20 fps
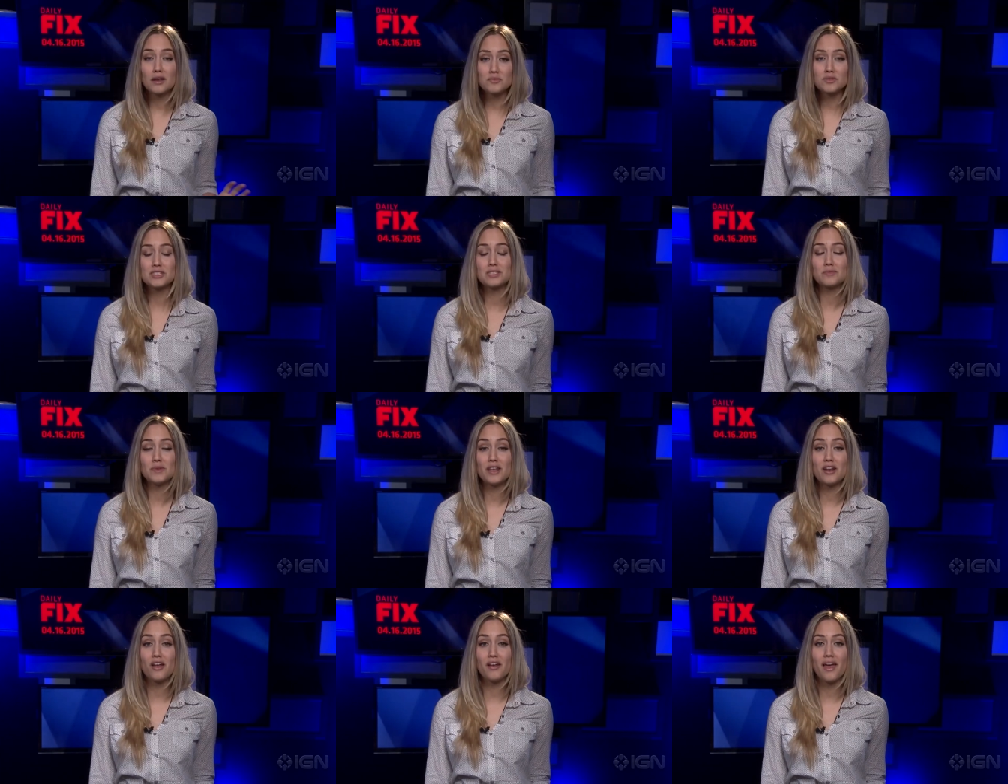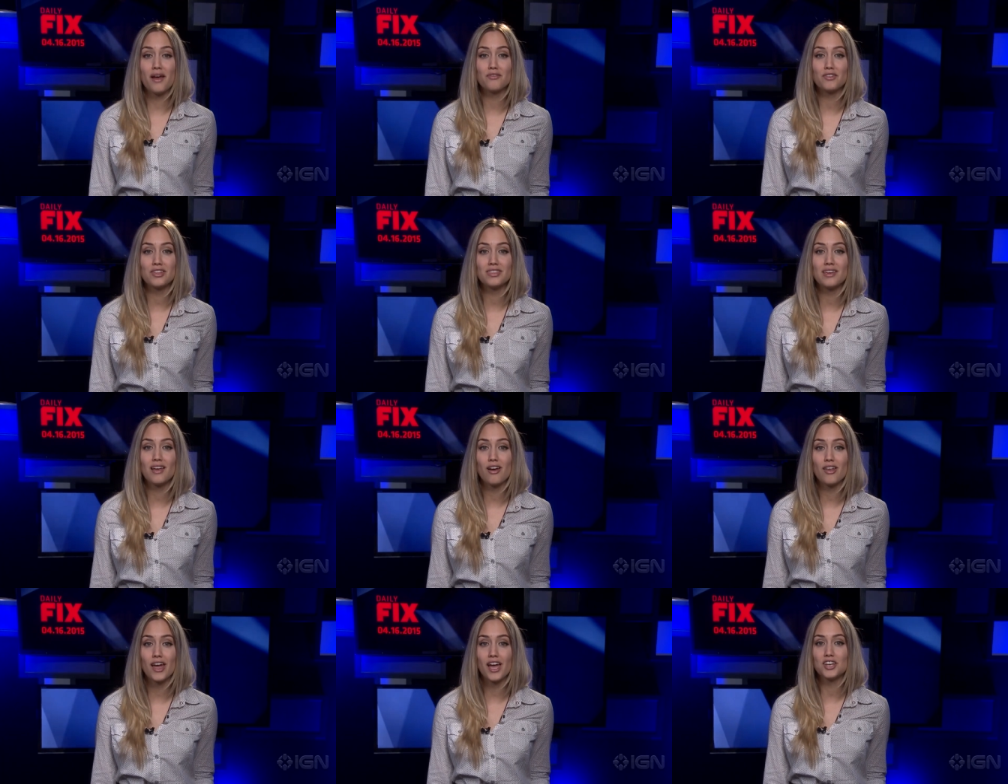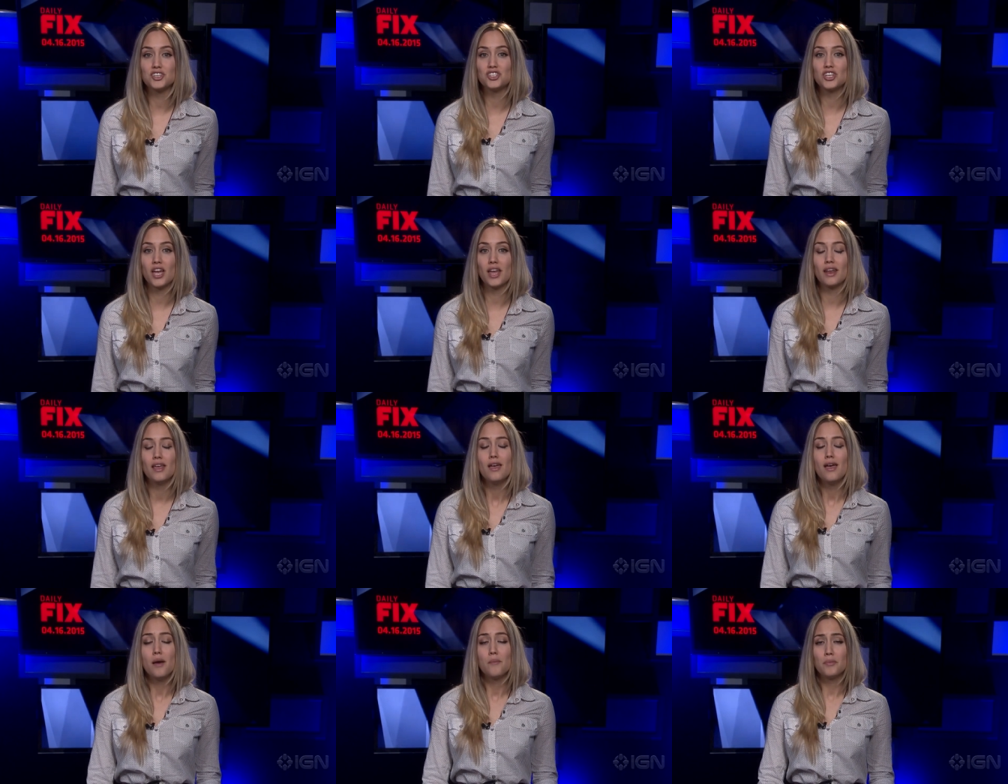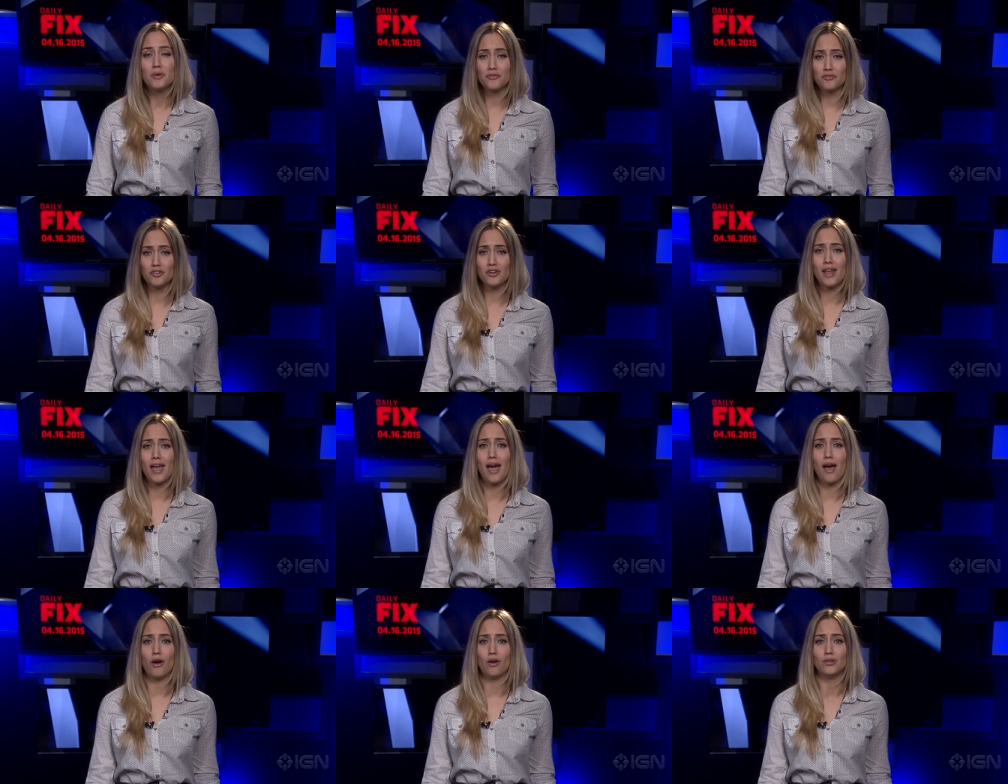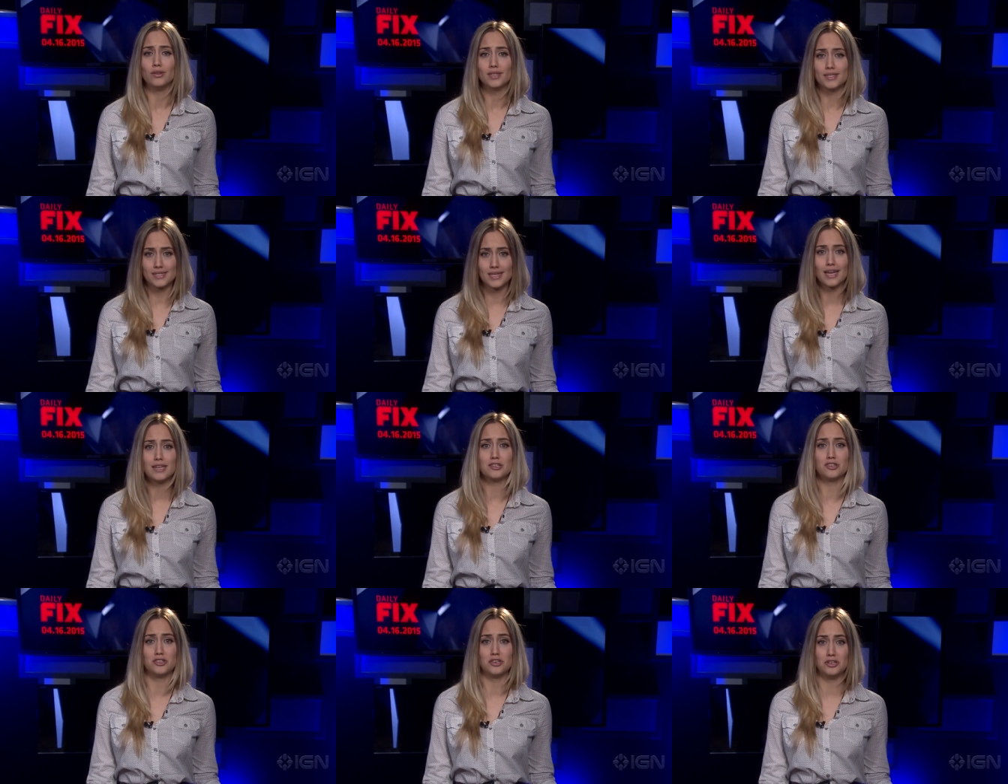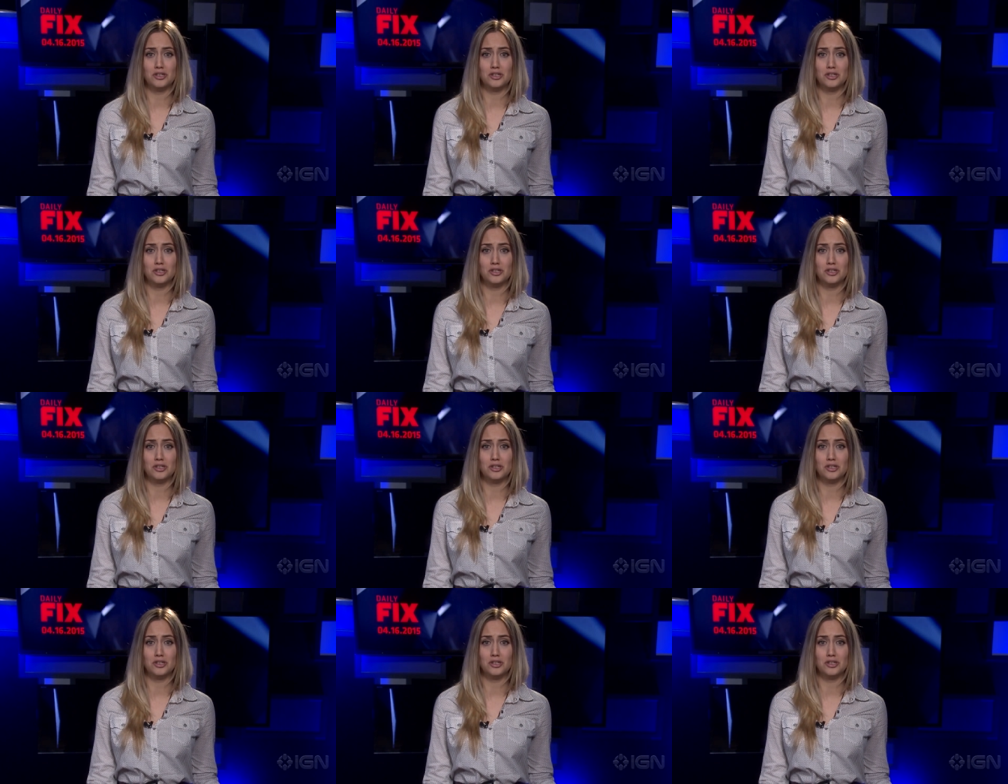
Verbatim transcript: up to speed on everything on IGN, but for now, let's get to the